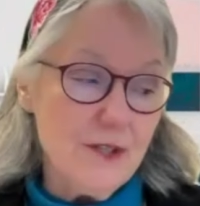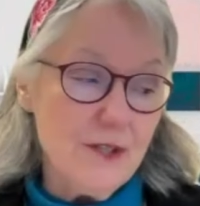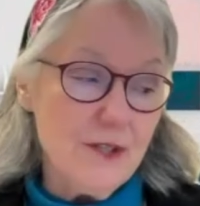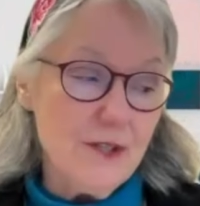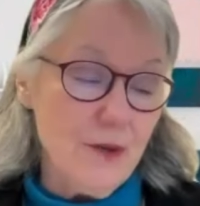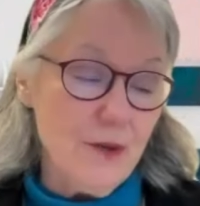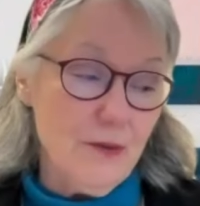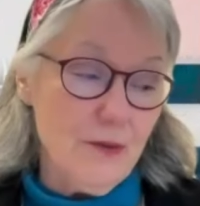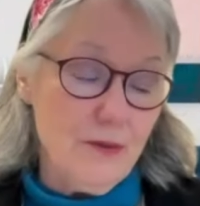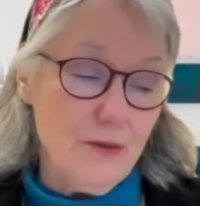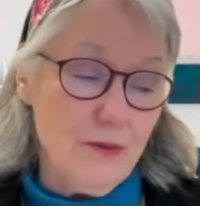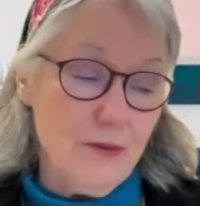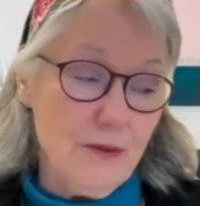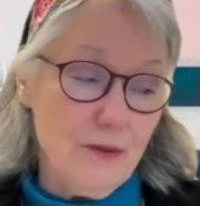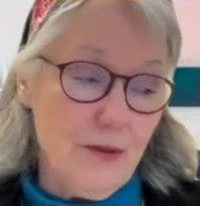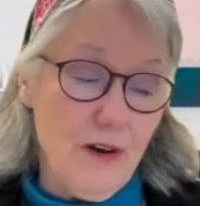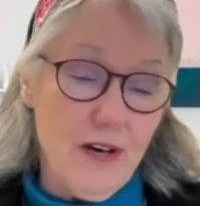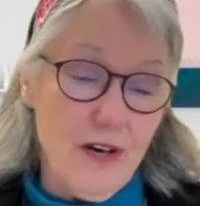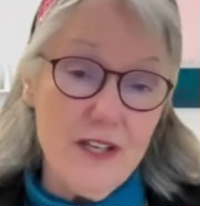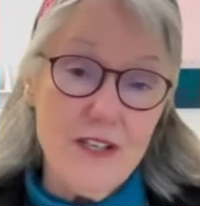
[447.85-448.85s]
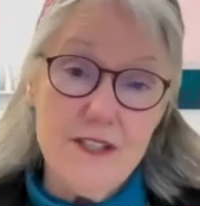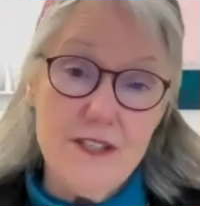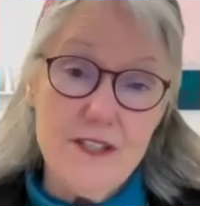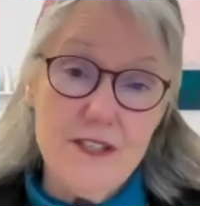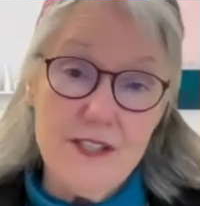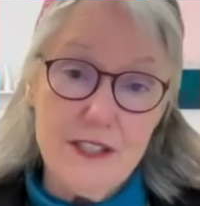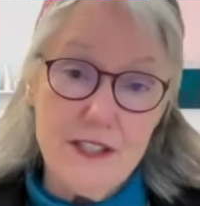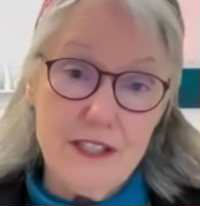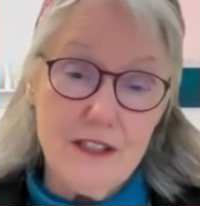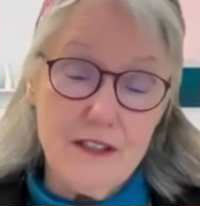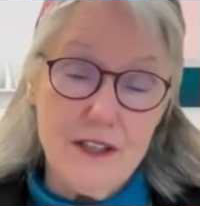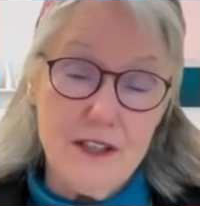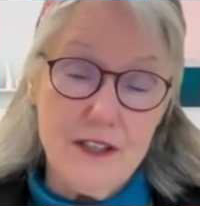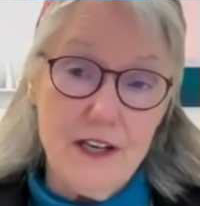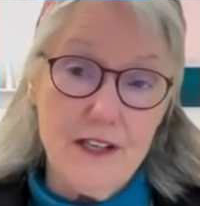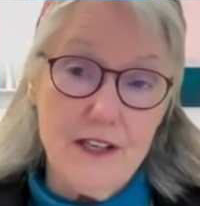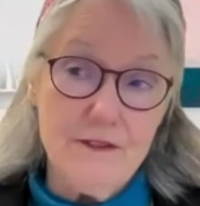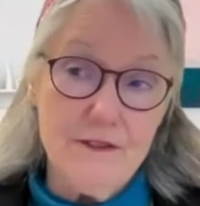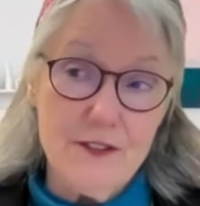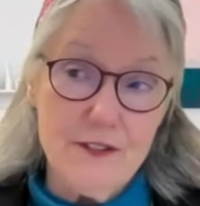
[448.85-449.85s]
So, honestly, a
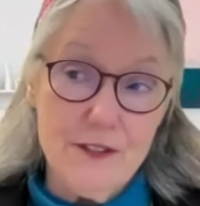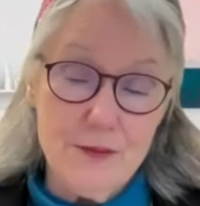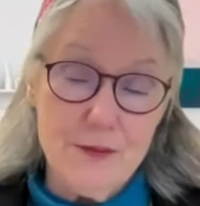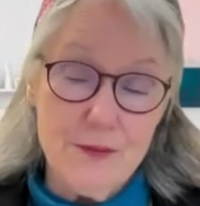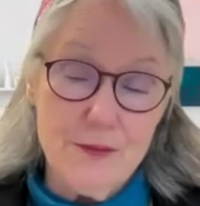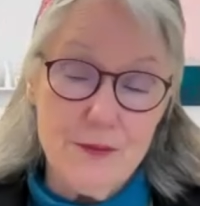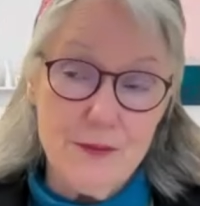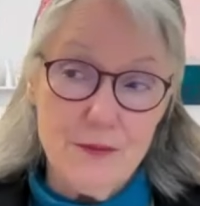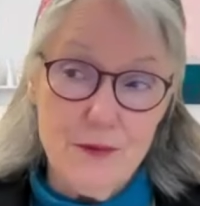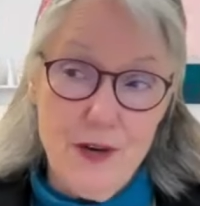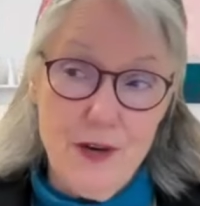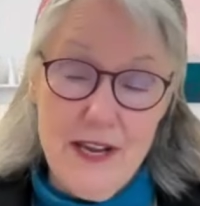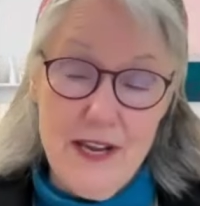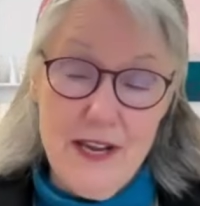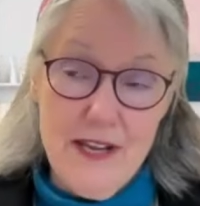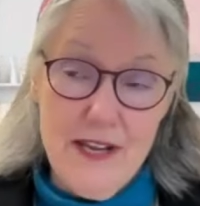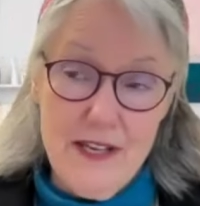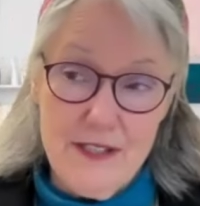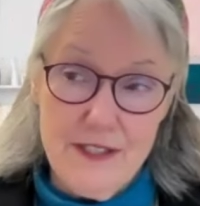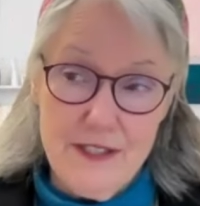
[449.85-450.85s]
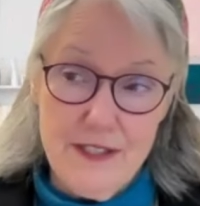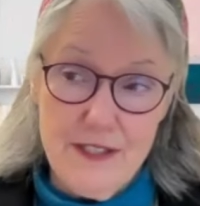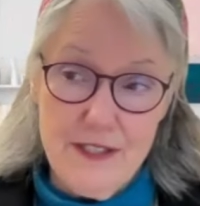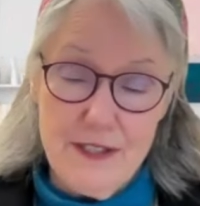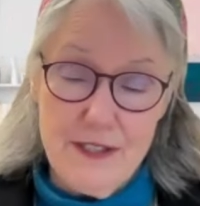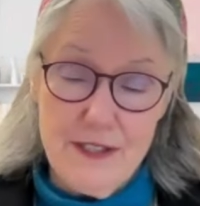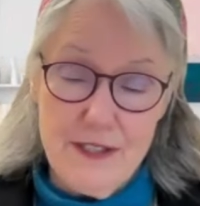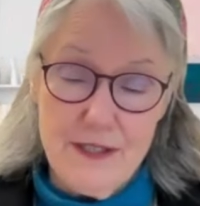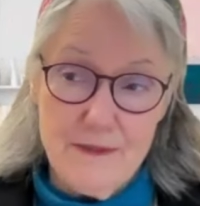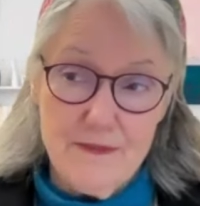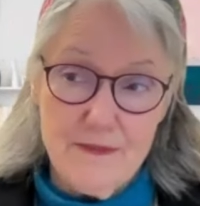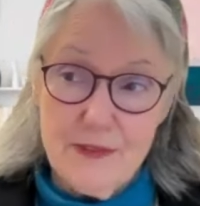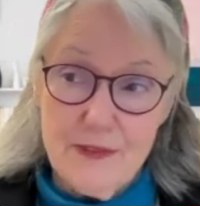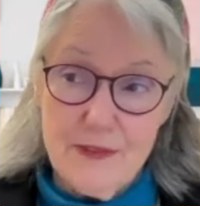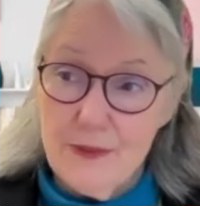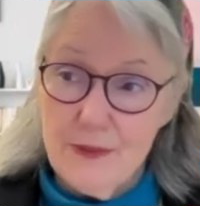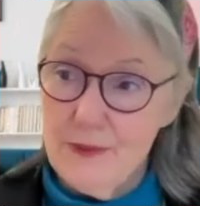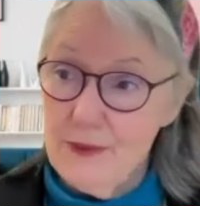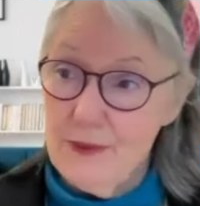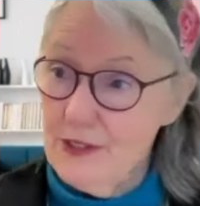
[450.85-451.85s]
lot of us were raised
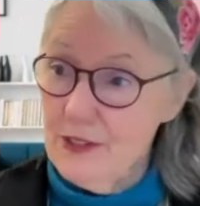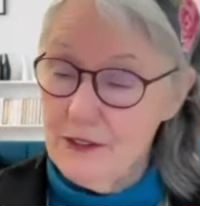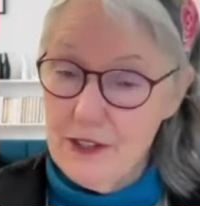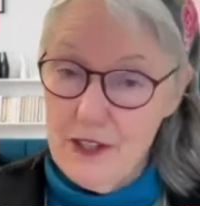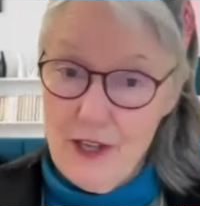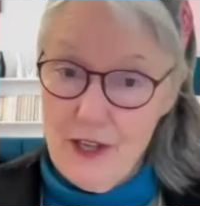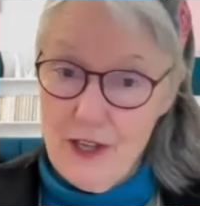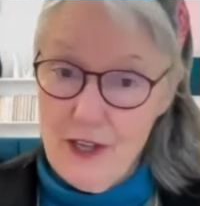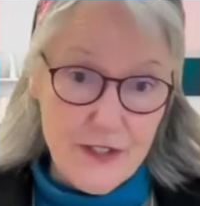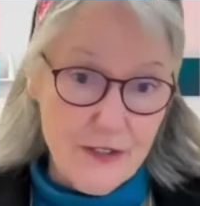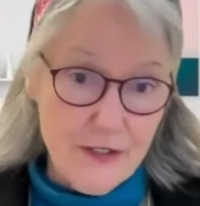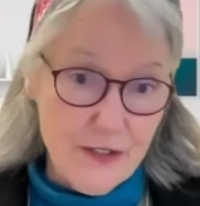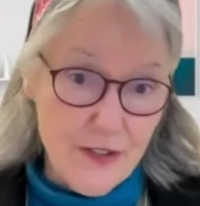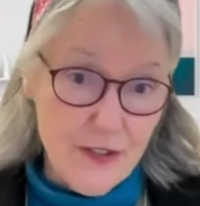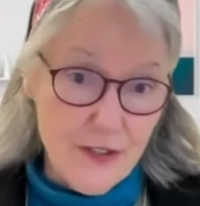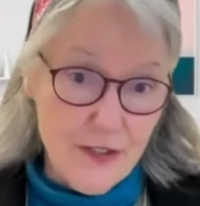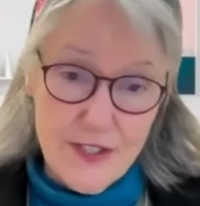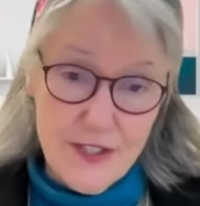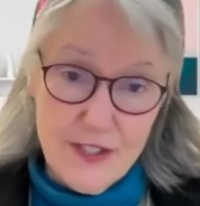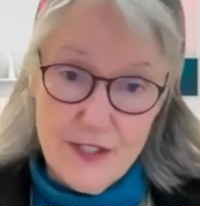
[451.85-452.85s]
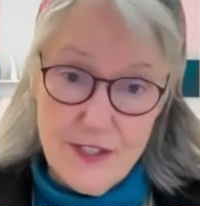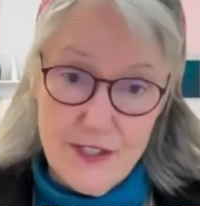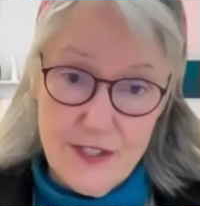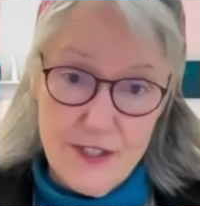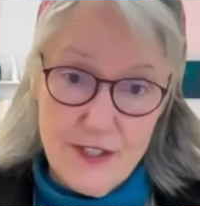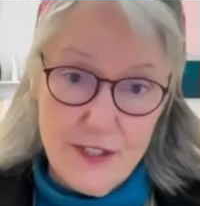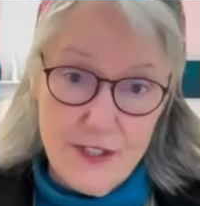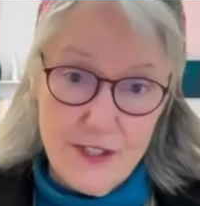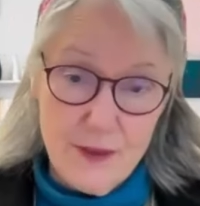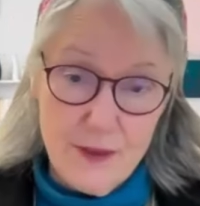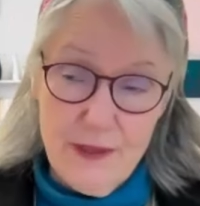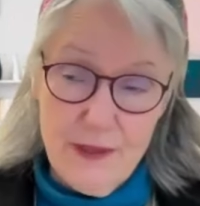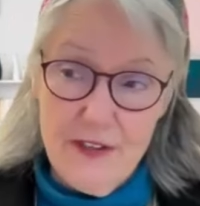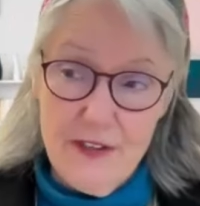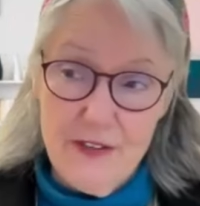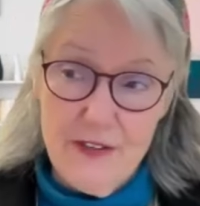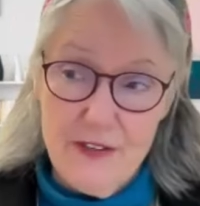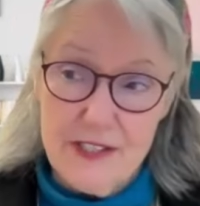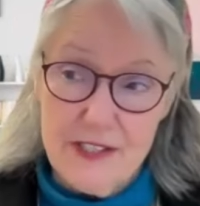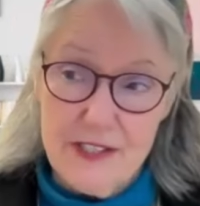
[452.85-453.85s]
with a lot of narcissistic
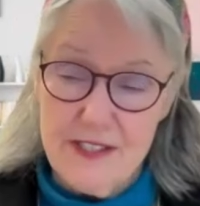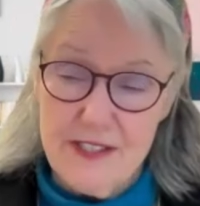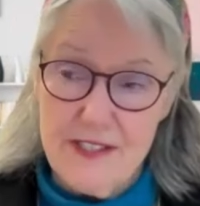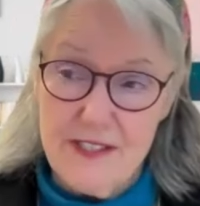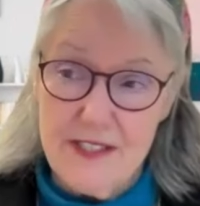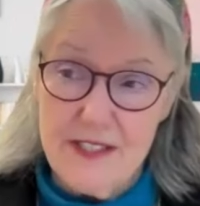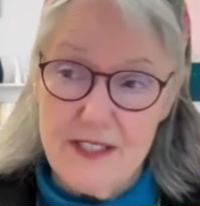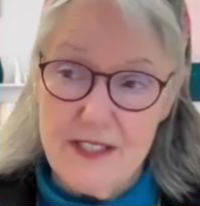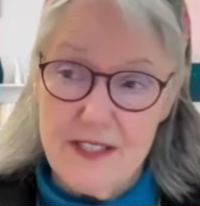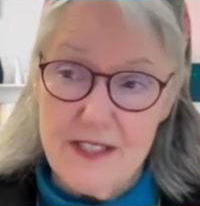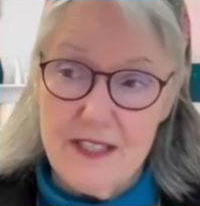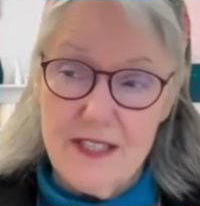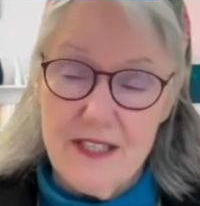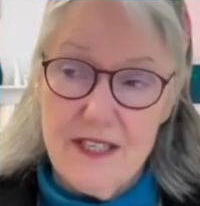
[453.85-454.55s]
parents